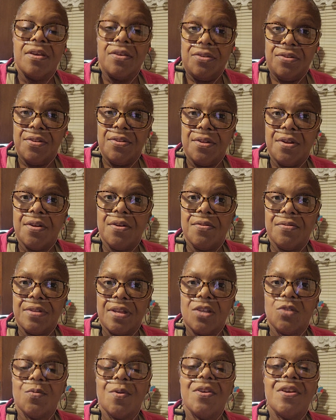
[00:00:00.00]
You know,
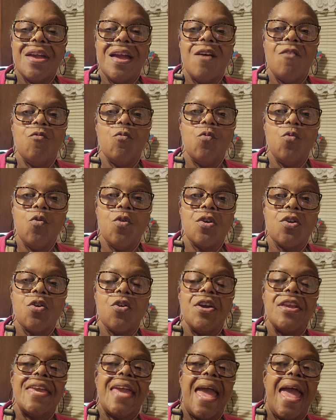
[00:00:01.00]
that's why you have water
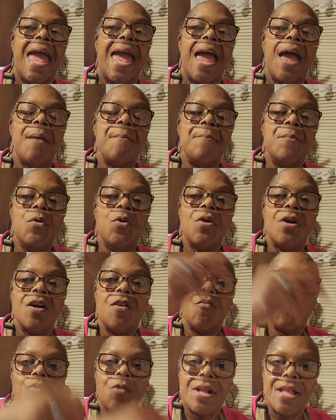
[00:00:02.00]
or you add more
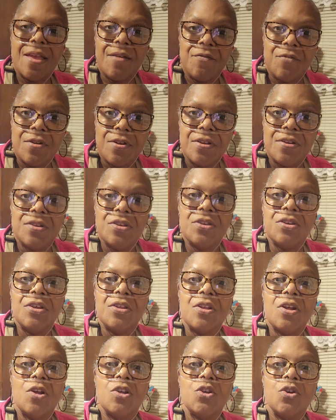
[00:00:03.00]
of whatever,
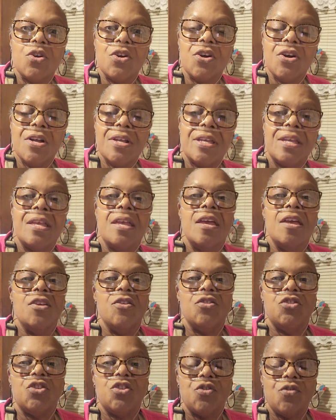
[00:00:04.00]
you know, you cook it.
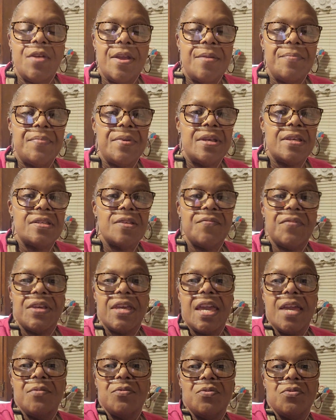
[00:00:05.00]
String beans. If it
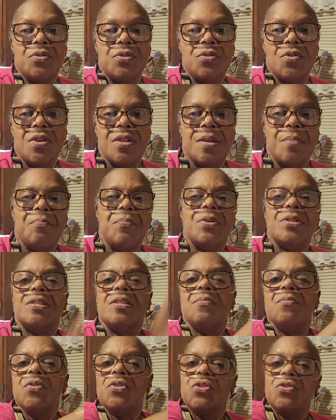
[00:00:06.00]
came too salty, put
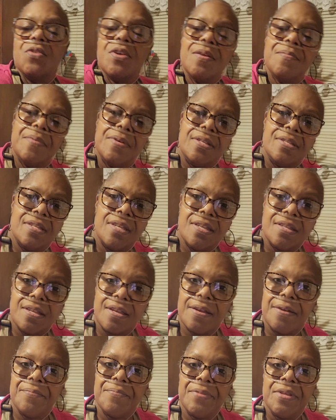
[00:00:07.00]
some more string beans in
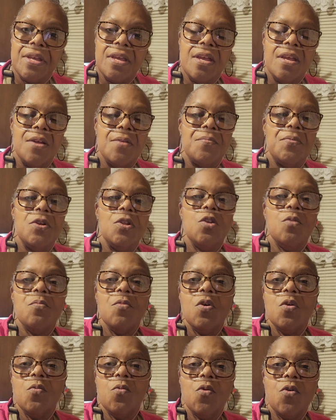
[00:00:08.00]
there. Put a little
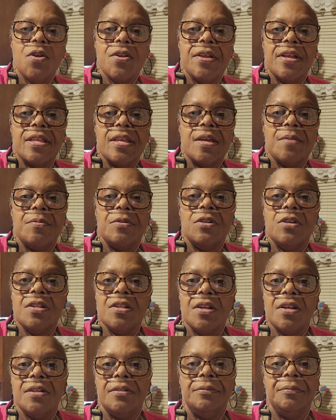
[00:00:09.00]
more water in there. But, you
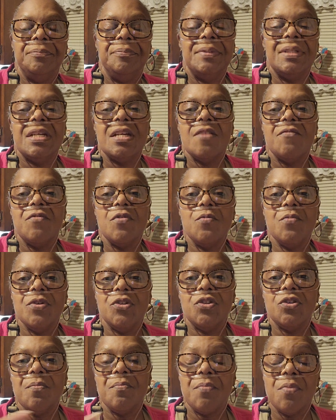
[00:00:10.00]
know, be careful
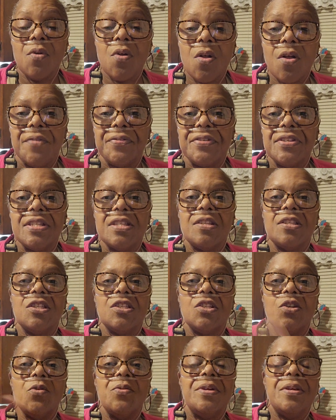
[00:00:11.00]
with your broth because it's
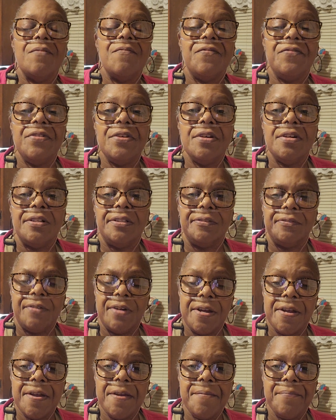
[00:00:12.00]
sodium filled,
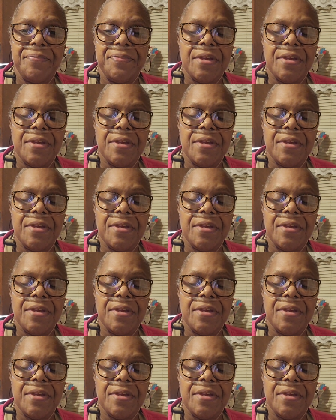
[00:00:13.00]
right?